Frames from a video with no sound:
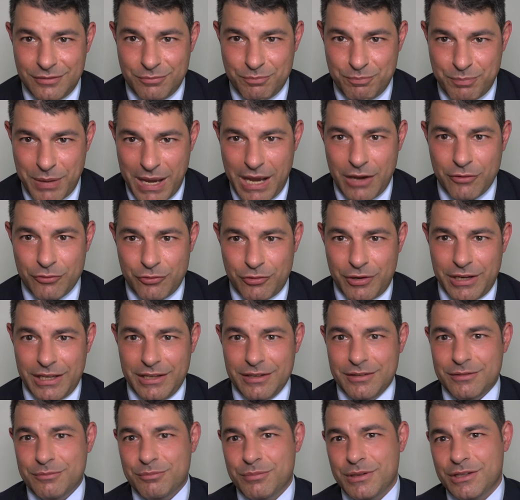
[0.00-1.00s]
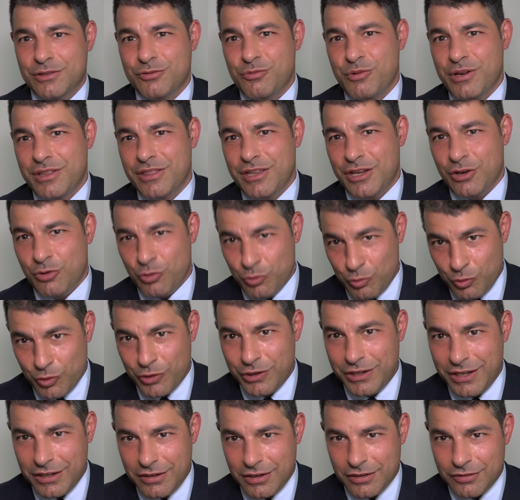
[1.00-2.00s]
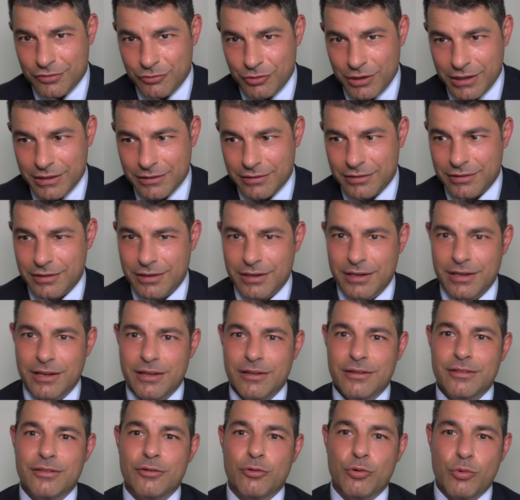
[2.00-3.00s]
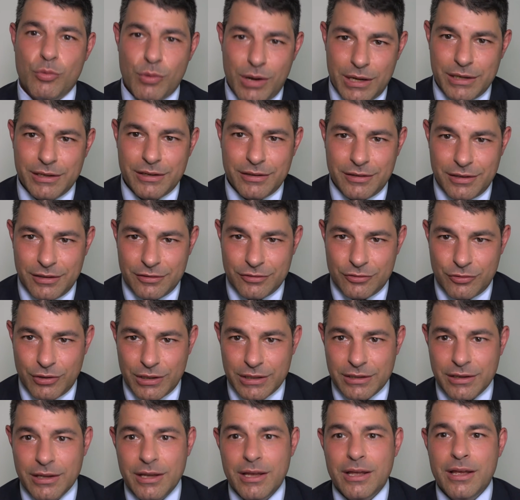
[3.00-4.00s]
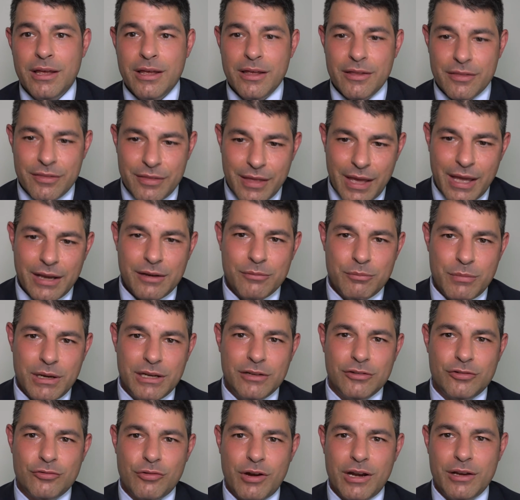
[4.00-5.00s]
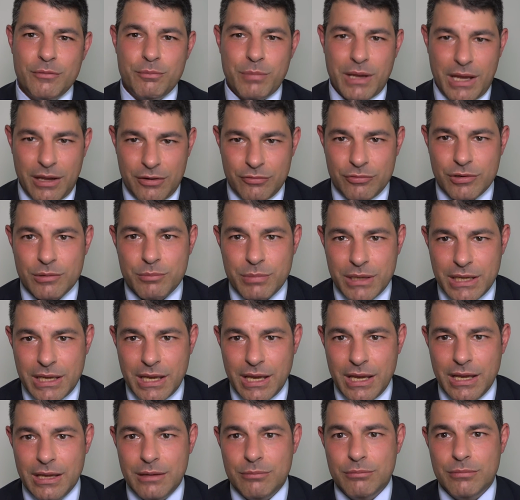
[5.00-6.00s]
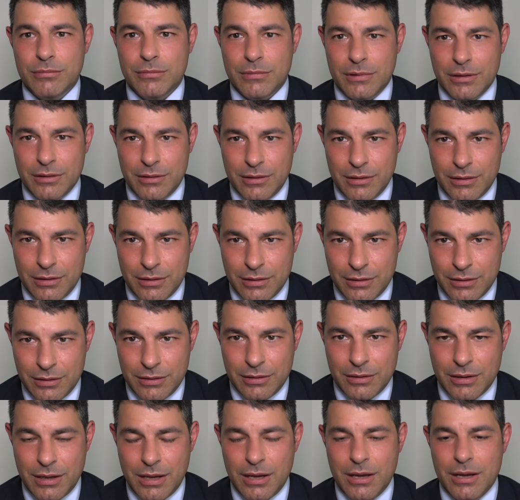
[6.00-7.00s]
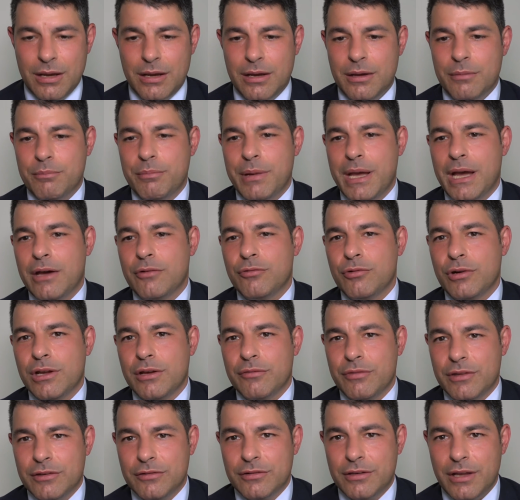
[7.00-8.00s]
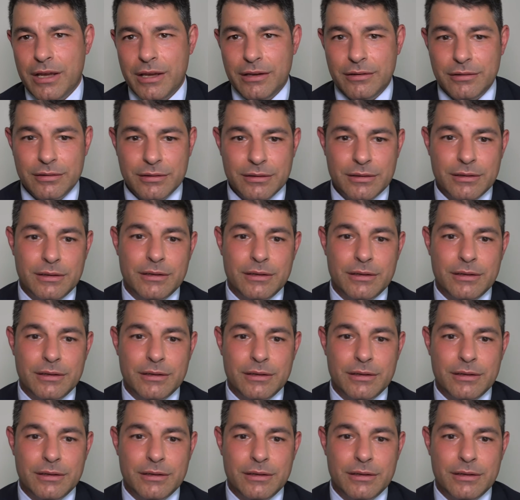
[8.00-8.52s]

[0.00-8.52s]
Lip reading: boundary between the Urundi district and the Rwanda district. That administrative boundary became the boundary of the state.